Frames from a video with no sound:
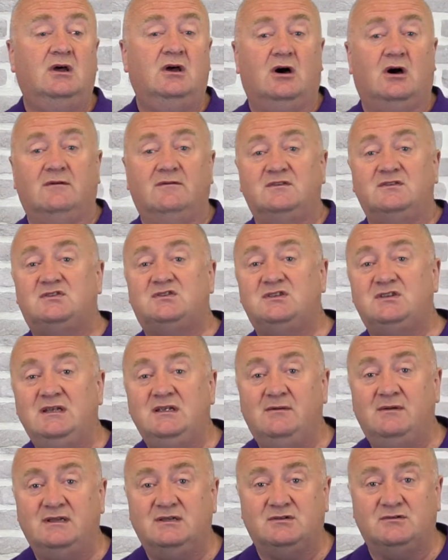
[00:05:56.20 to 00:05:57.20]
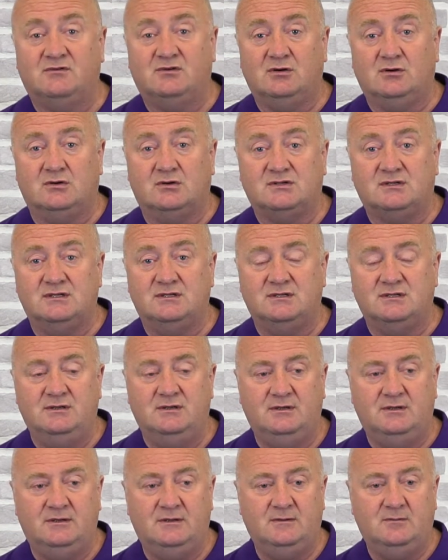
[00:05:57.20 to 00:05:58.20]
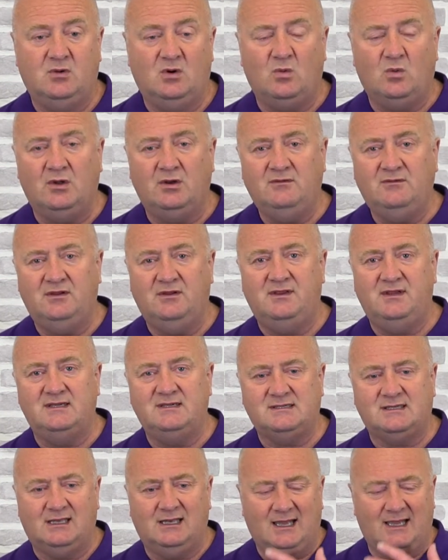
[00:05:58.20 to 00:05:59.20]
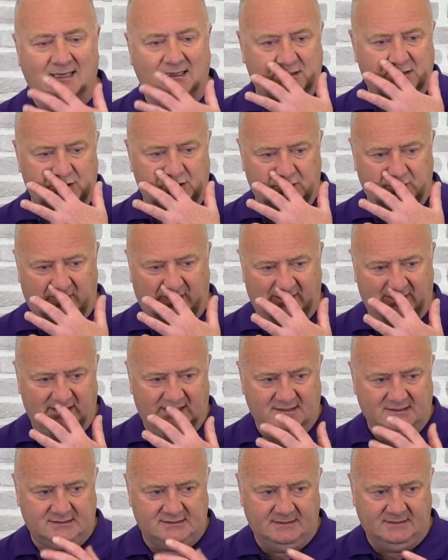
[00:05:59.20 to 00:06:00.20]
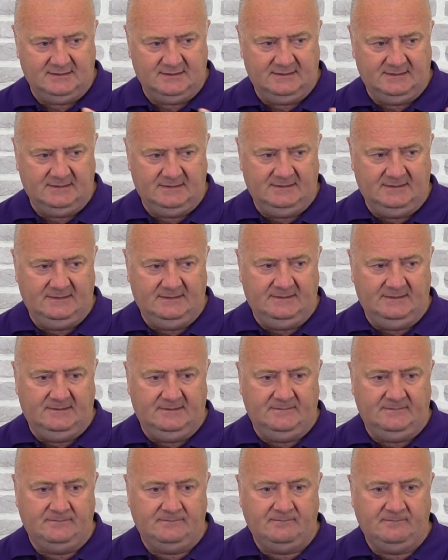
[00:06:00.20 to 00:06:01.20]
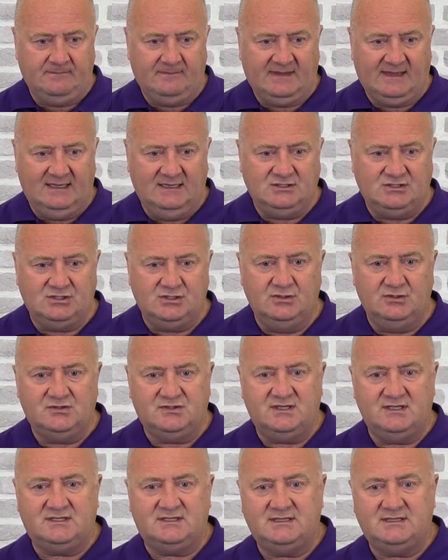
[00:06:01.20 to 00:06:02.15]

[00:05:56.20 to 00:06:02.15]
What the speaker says: of a series of courses. But one of the things I'd like to do about this is use this